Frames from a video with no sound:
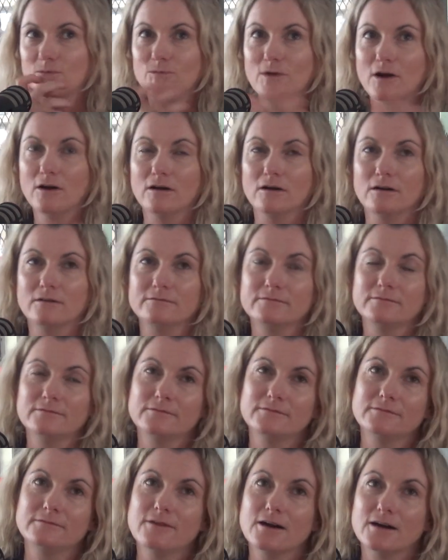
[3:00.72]
Oh,
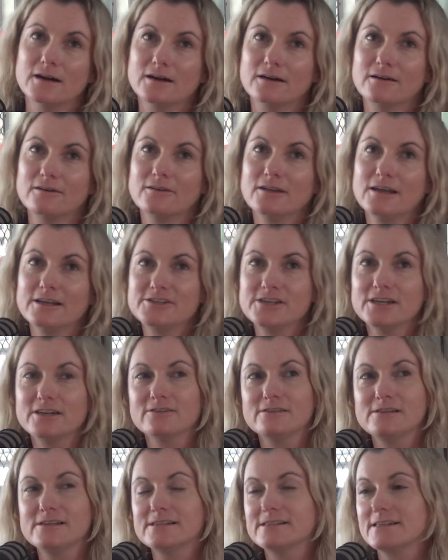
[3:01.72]
well, I
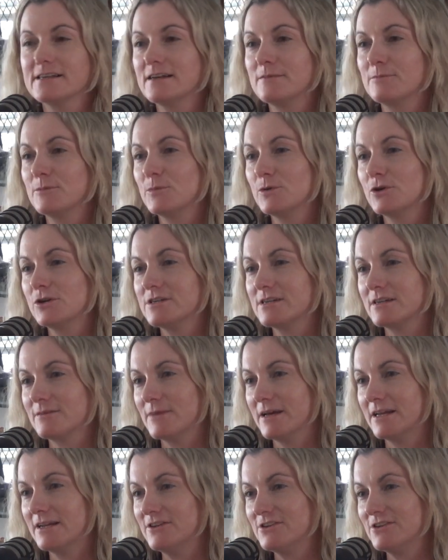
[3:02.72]
generally say I'm a project
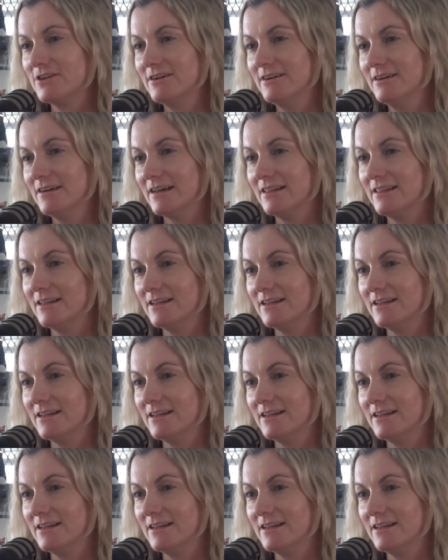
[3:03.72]
manager, and